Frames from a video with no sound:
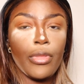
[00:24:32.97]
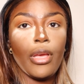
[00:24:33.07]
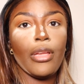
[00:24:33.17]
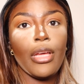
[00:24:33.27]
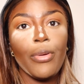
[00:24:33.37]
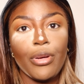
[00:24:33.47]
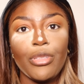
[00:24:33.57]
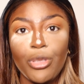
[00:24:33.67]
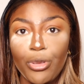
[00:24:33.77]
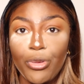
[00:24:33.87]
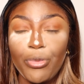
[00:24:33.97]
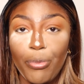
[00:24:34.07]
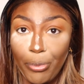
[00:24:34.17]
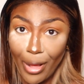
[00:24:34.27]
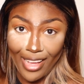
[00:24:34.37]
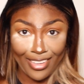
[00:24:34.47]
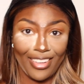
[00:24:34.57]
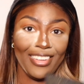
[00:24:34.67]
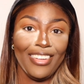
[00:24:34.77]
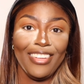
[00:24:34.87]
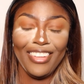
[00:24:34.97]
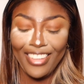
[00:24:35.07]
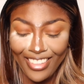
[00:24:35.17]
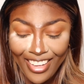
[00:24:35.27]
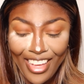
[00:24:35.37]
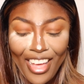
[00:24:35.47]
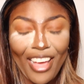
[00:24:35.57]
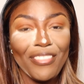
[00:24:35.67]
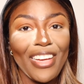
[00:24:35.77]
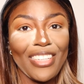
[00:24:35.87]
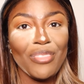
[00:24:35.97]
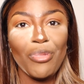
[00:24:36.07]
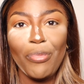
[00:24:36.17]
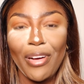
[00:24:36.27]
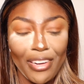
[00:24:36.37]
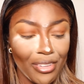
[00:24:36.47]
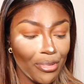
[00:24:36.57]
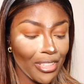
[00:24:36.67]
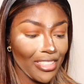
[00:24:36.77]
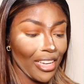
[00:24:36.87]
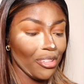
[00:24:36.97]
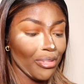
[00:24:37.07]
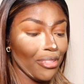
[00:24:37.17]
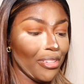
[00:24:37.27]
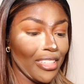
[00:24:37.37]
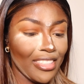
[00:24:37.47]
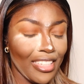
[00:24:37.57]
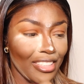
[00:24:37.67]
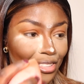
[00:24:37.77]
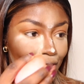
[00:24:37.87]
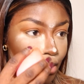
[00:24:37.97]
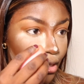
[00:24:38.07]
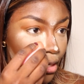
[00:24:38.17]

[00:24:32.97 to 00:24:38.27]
And now we're gonna go back. I feel like there's more powder on one side of my face than the other.